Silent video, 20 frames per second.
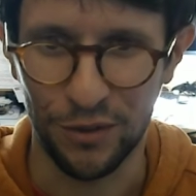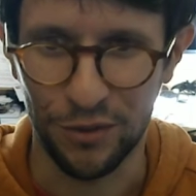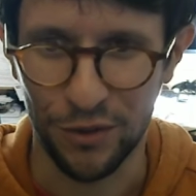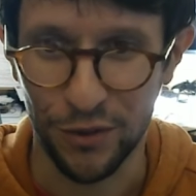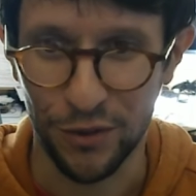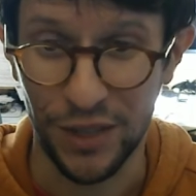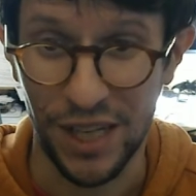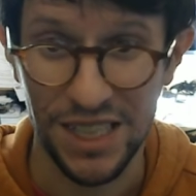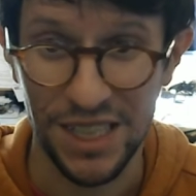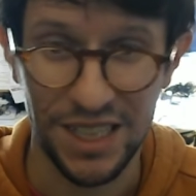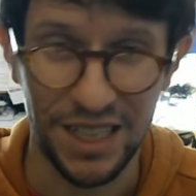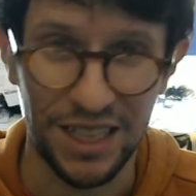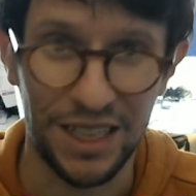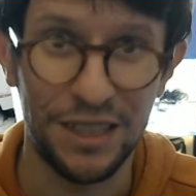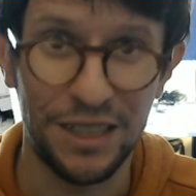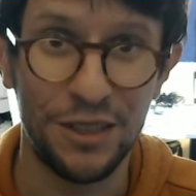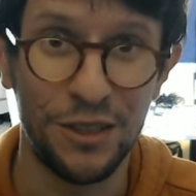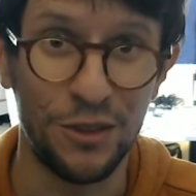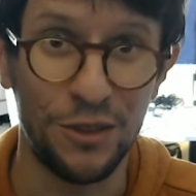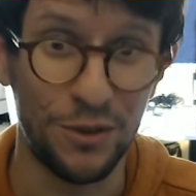
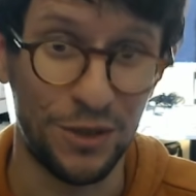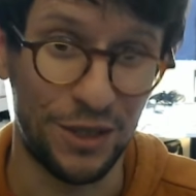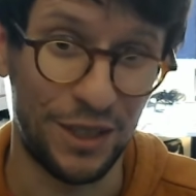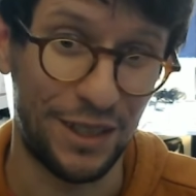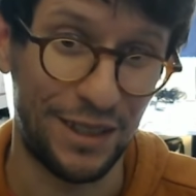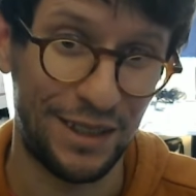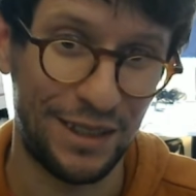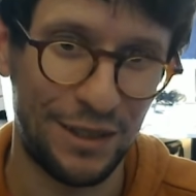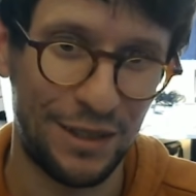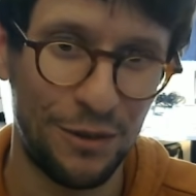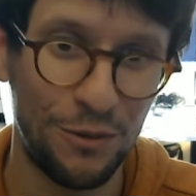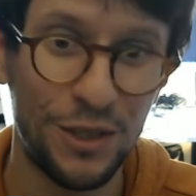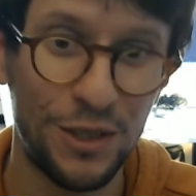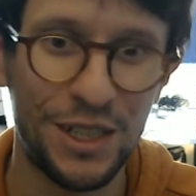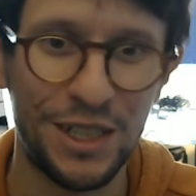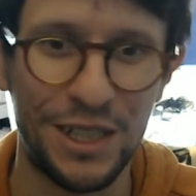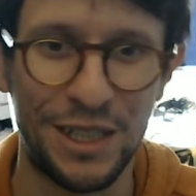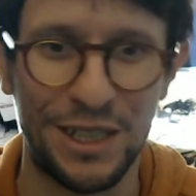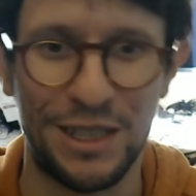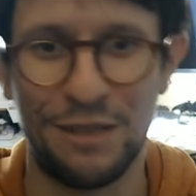ASCII using it,
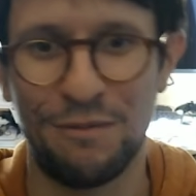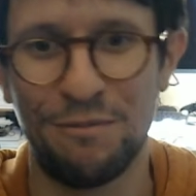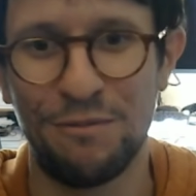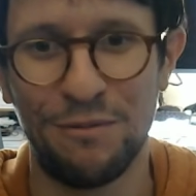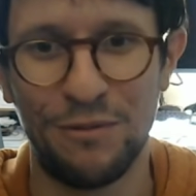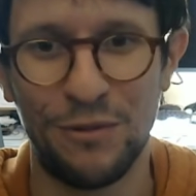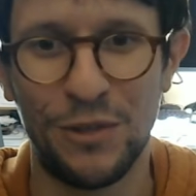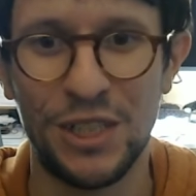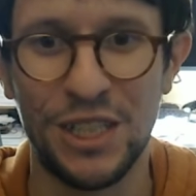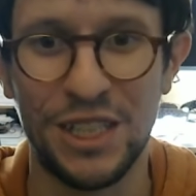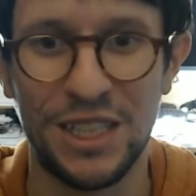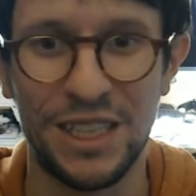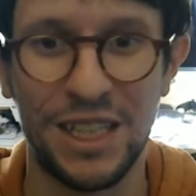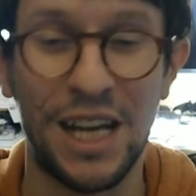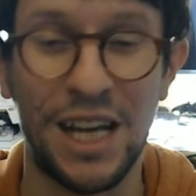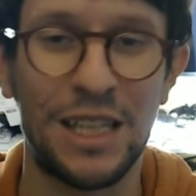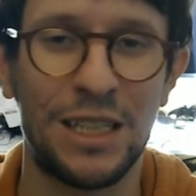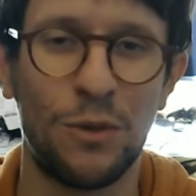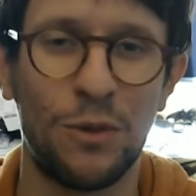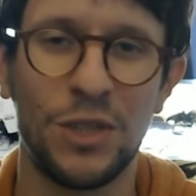which is nice.